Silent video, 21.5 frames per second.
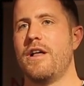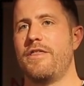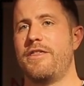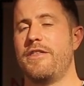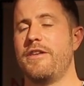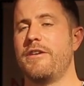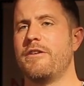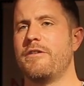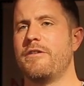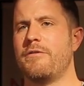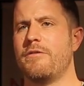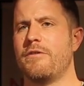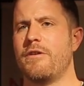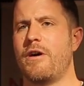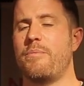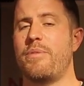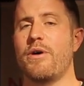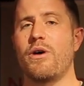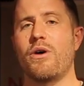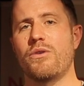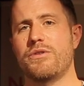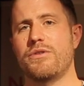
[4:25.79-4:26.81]
the
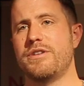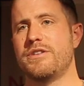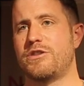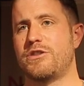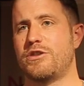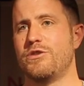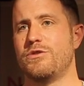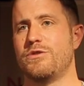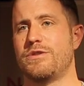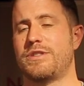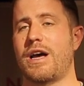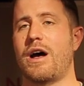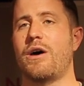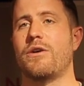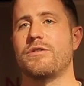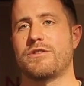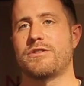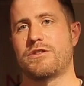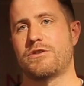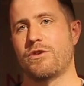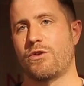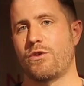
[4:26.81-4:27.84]
ability to tell
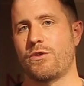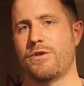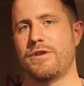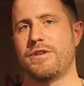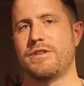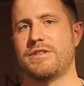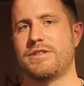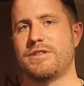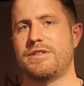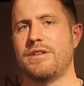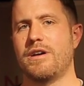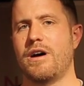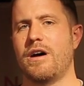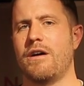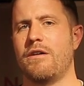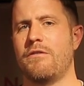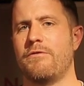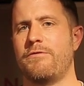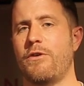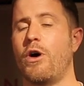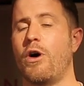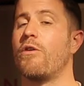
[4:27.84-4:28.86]
stories
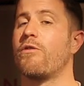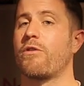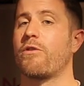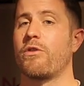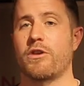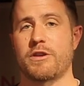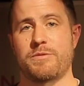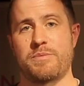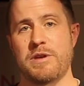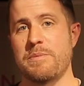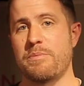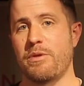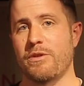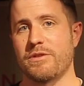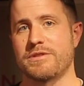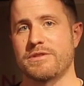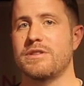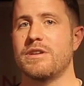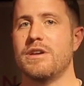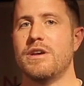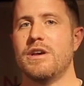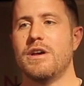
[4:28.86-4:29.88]
of overlooked
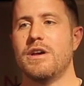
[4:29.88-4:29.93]
peoples.